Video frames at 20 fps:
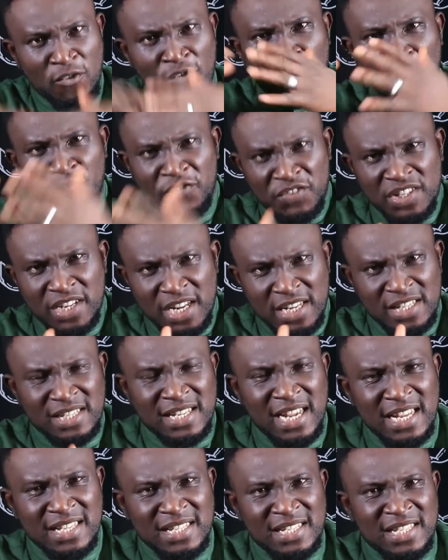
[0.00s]
go for physical
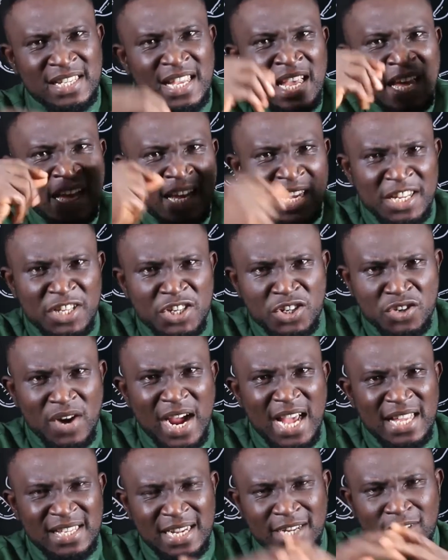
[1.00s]
exercises, eat
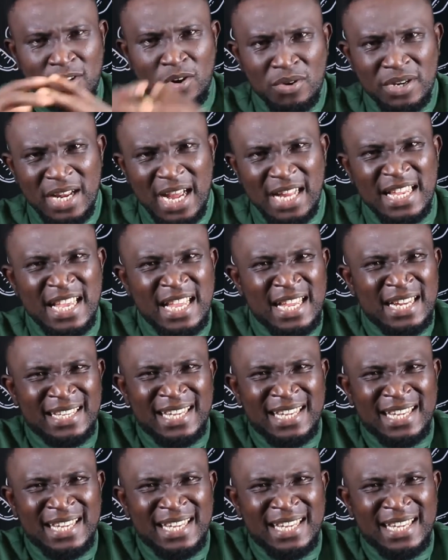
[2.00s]
right and all that,